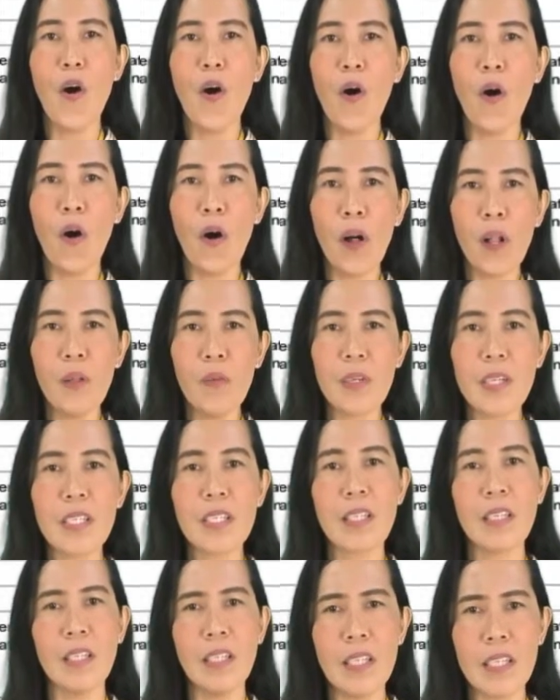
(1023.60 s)
always
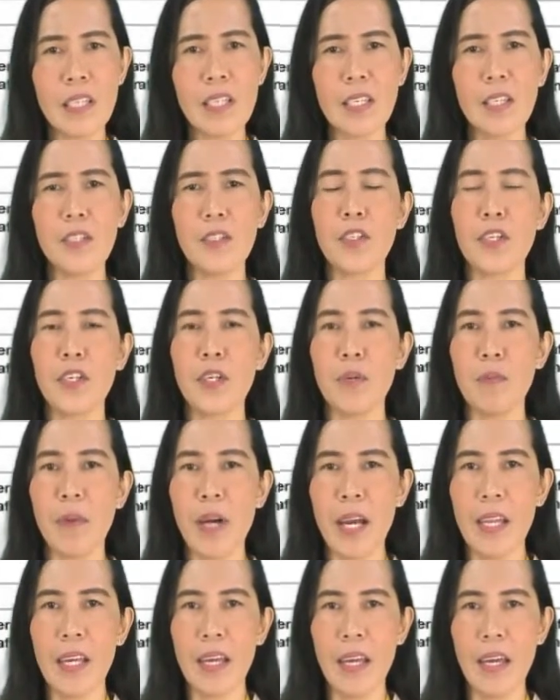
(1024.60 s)
listen to your
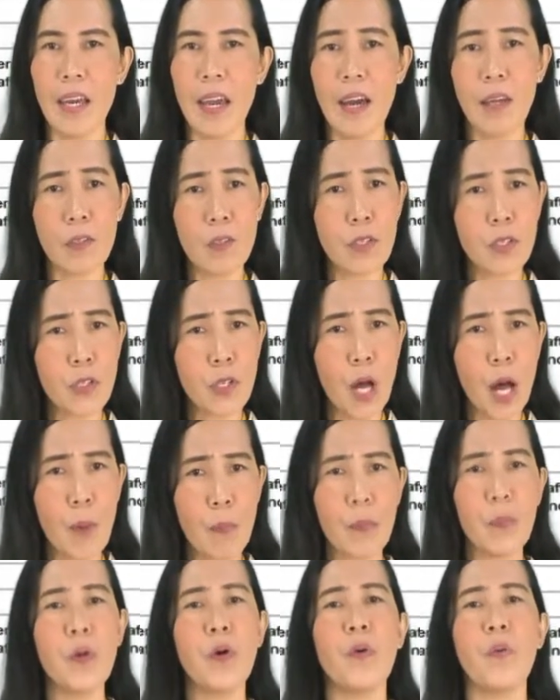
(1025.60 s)
body and
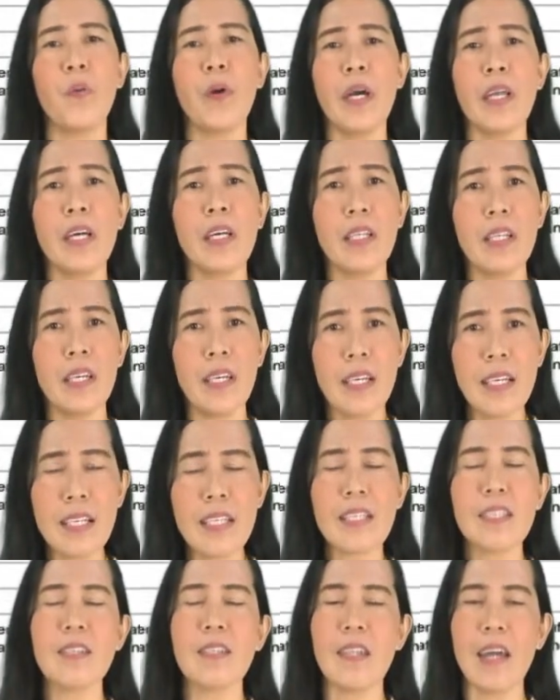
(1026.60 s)
stop when it is
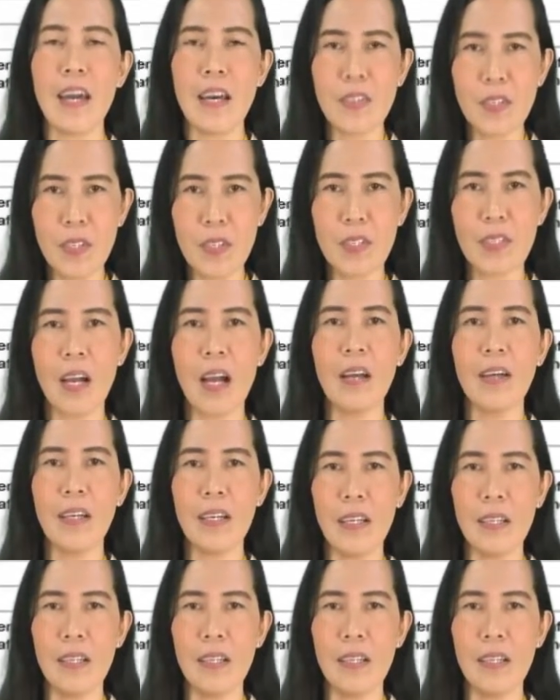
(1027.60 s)
necessary.